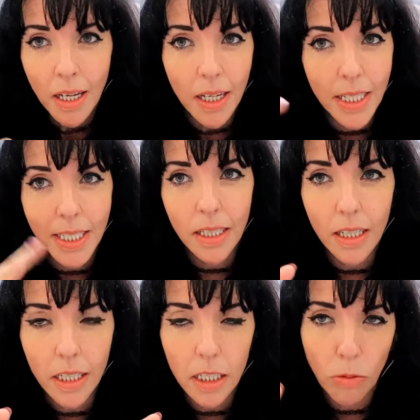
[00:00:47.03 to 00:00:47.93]
is in
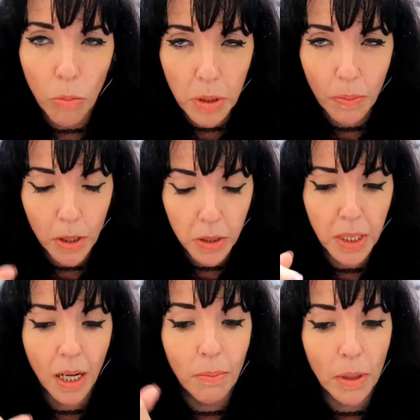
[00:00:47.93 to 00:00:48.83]
the description box
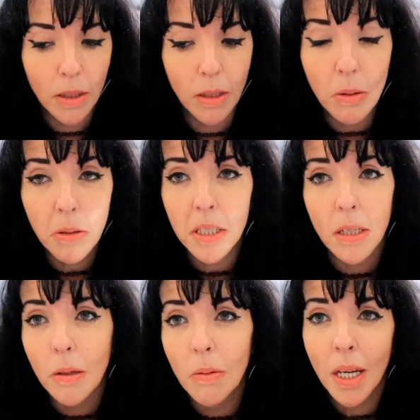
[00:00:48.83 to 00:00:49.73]
down below.
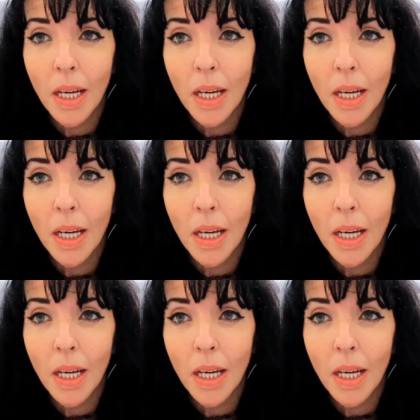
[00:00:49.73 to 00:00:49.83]
So